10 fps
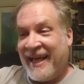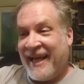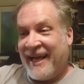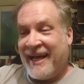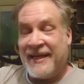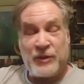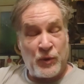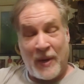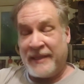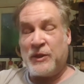
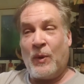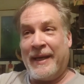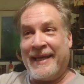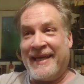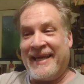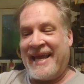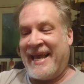2020.